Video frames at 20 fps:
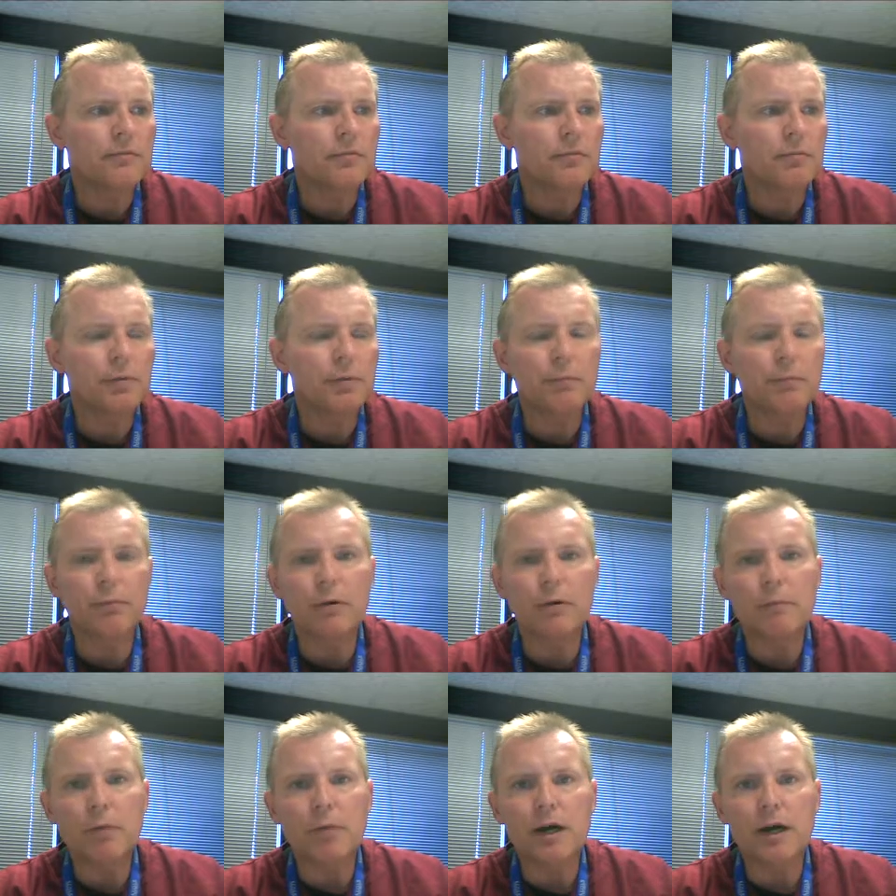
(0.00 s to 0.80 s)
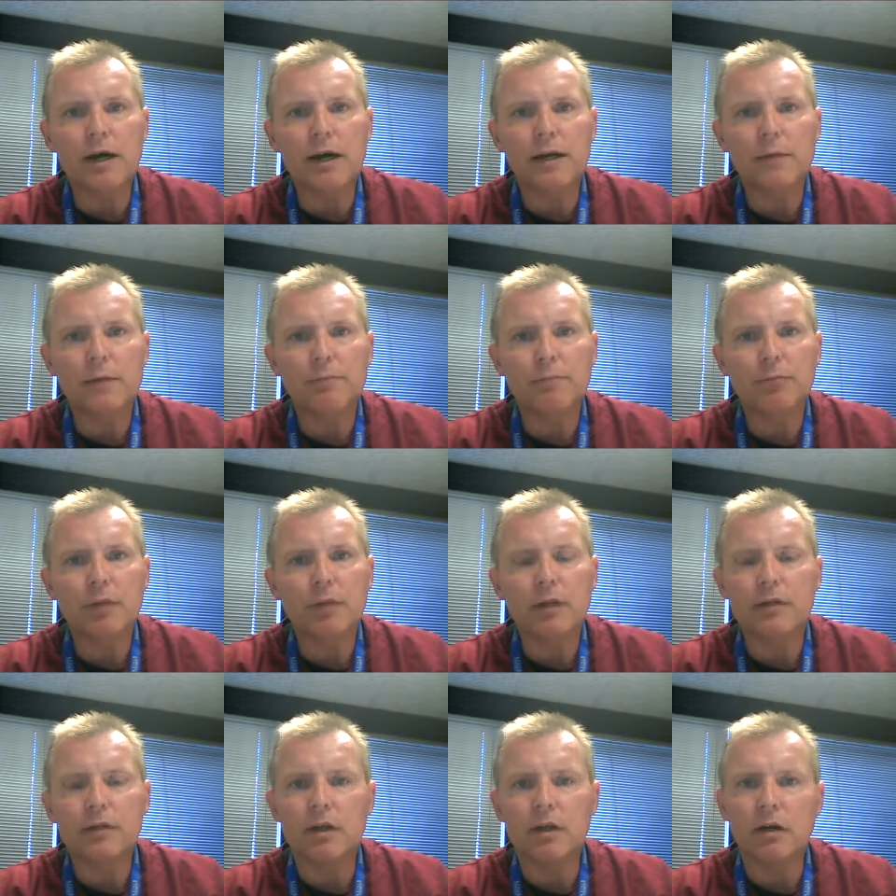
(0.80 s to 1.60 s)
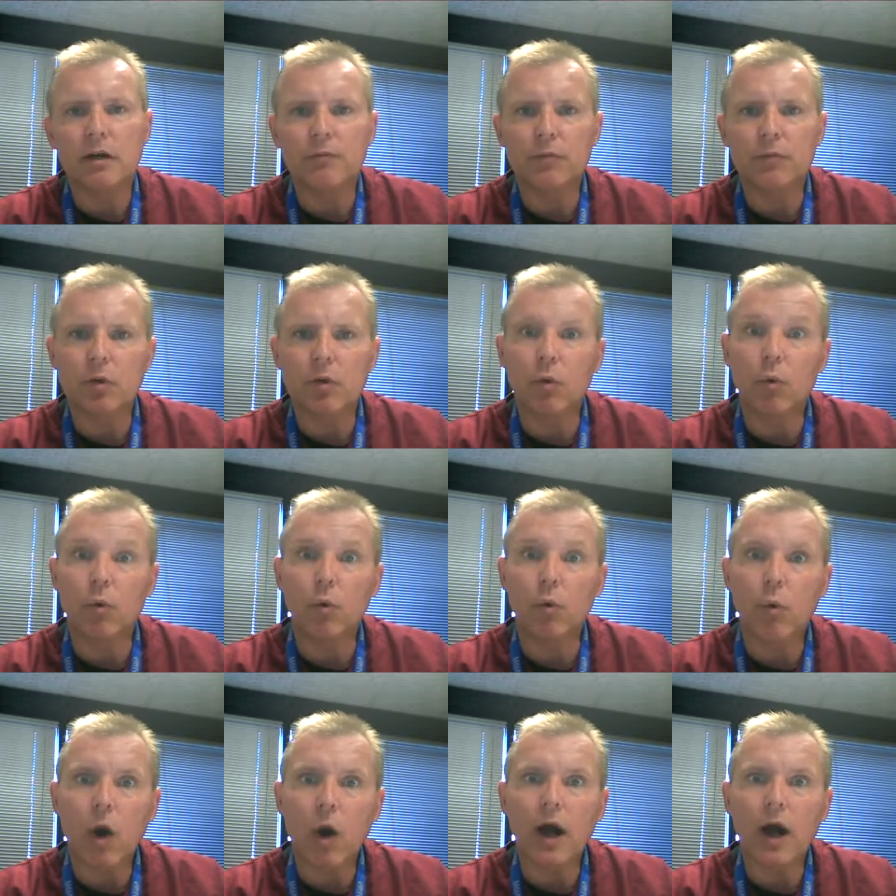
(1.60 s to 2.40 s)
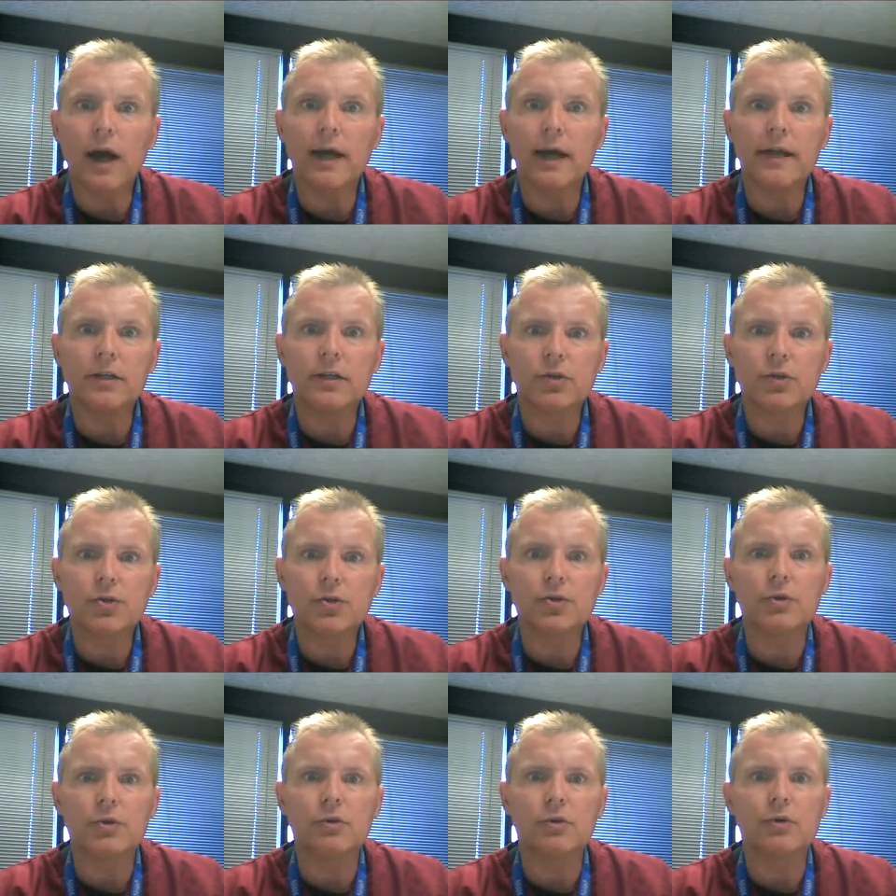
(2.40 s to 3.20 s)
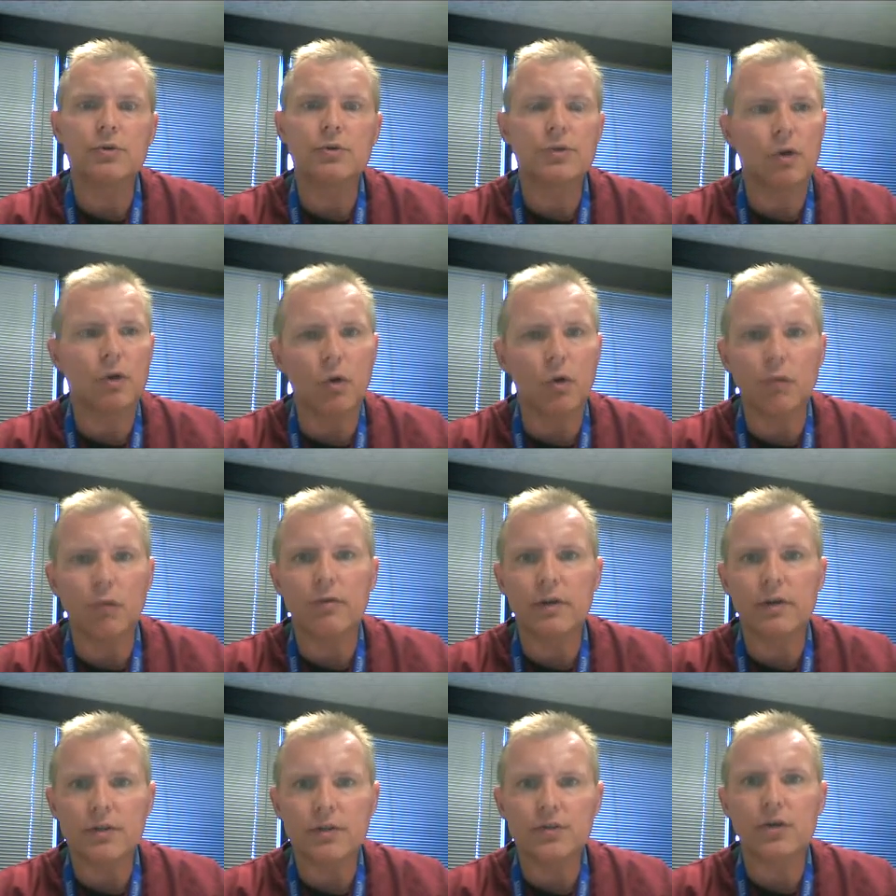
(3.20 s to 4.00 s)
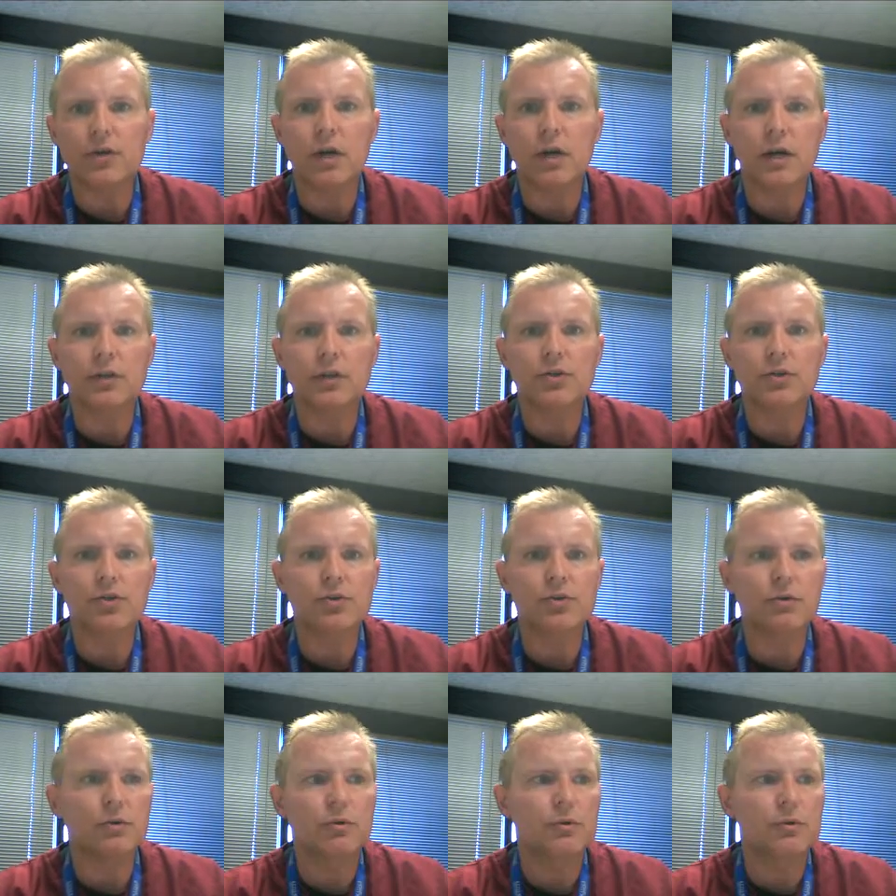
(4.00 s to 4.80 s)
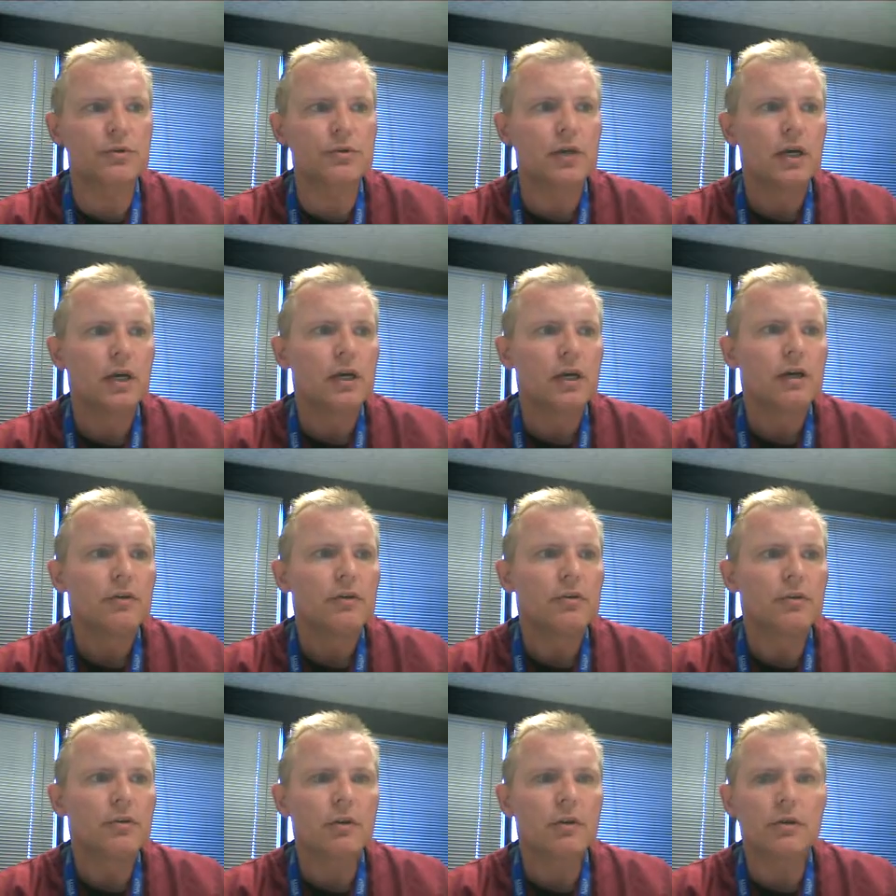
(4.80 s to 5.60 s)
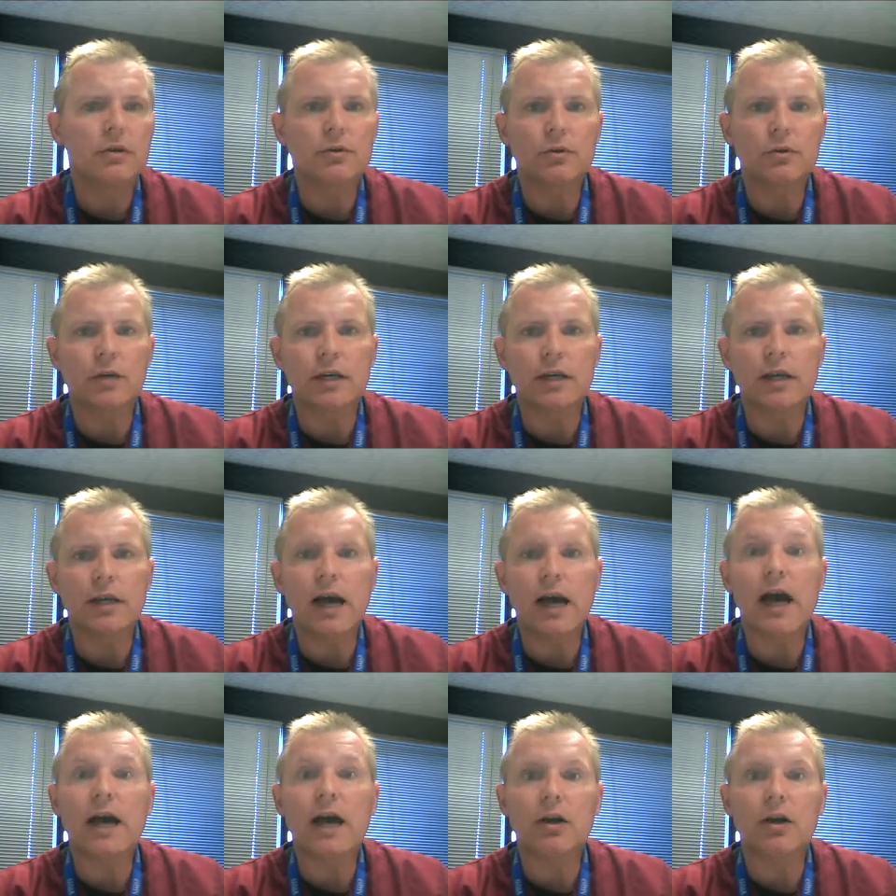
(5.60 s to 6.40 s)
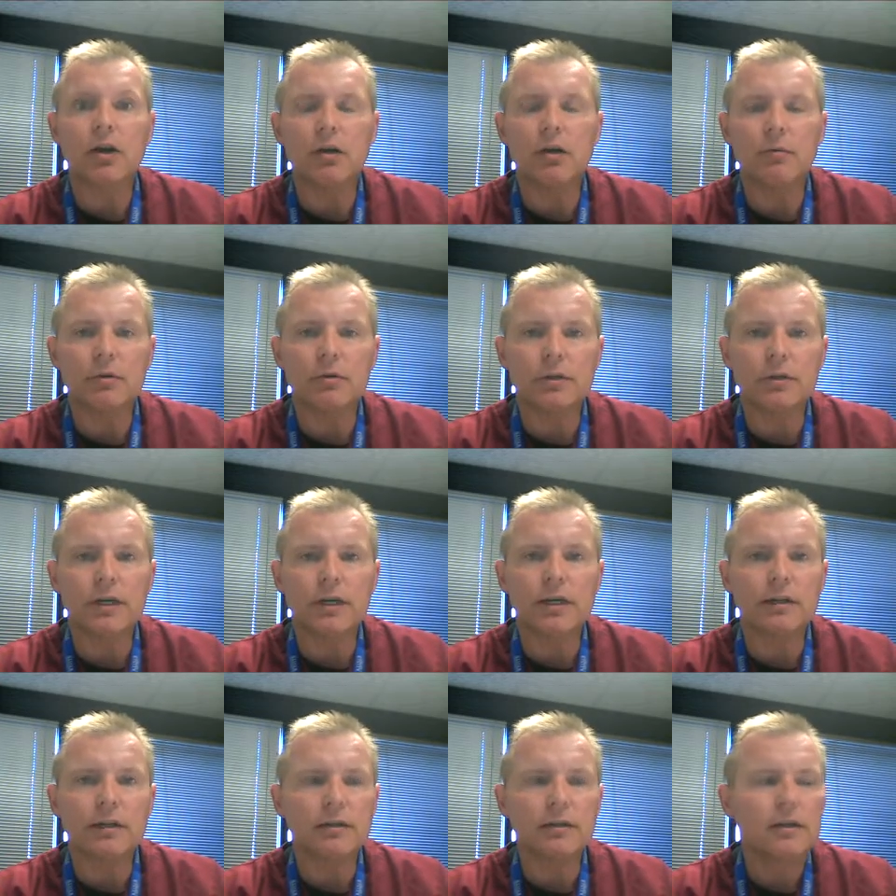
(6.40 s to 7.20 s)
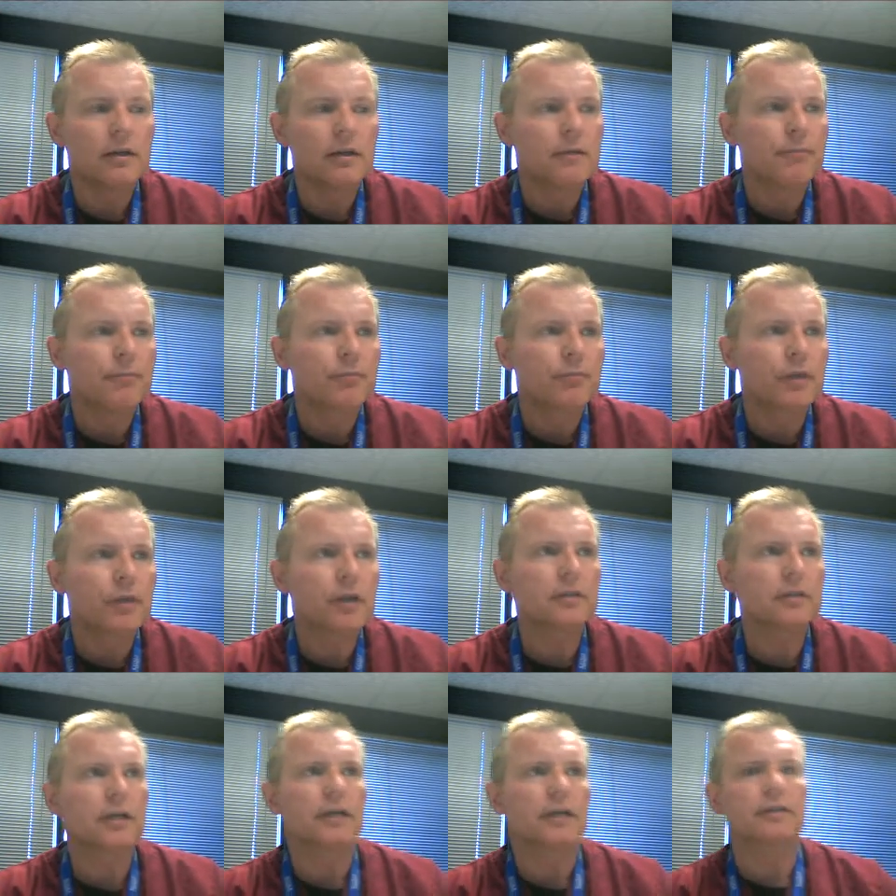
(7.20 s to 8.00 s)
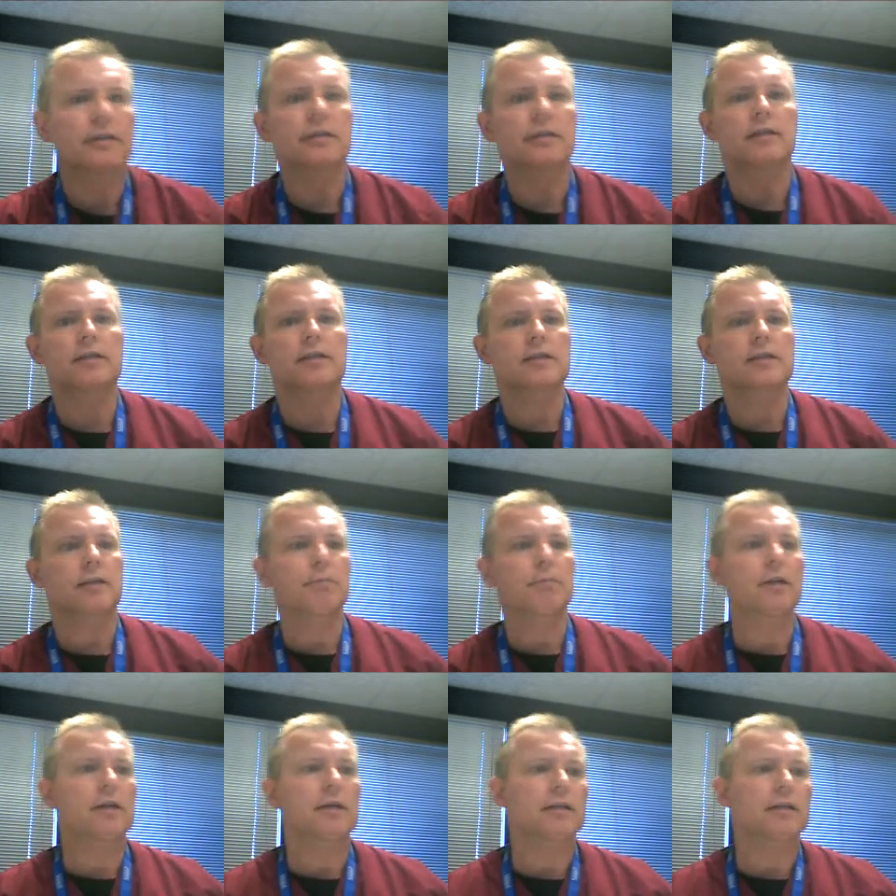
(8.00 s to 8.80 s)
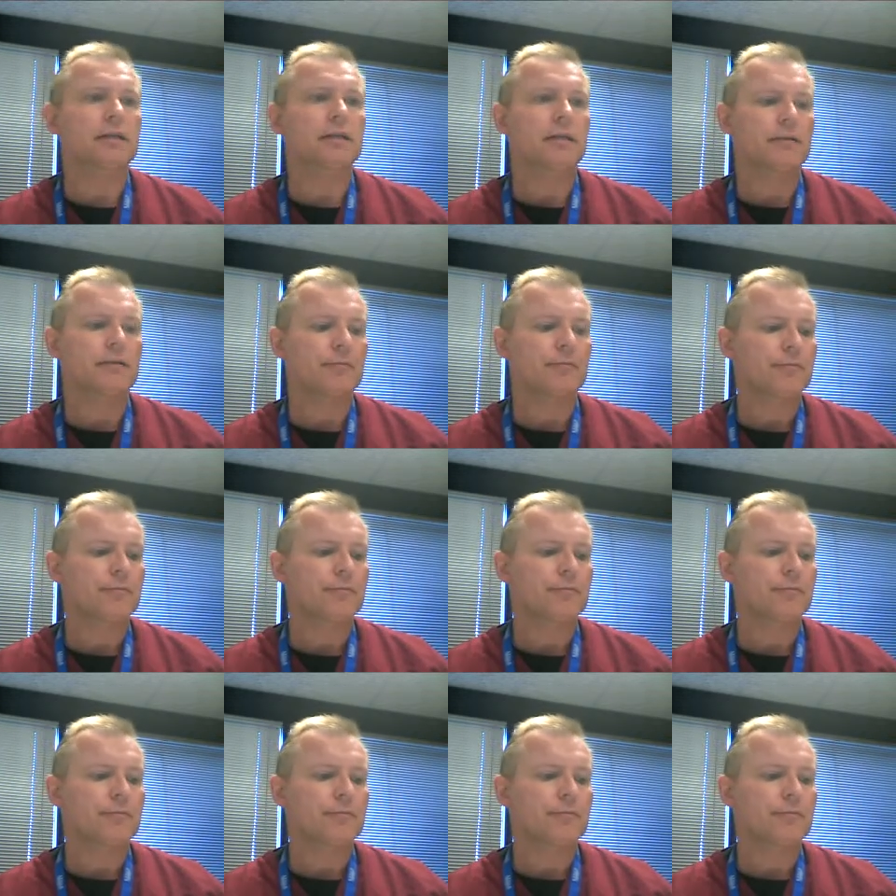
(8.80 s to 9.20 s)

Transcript: people buy the wide shoes, oversized shoes to kind of accommodate that disability.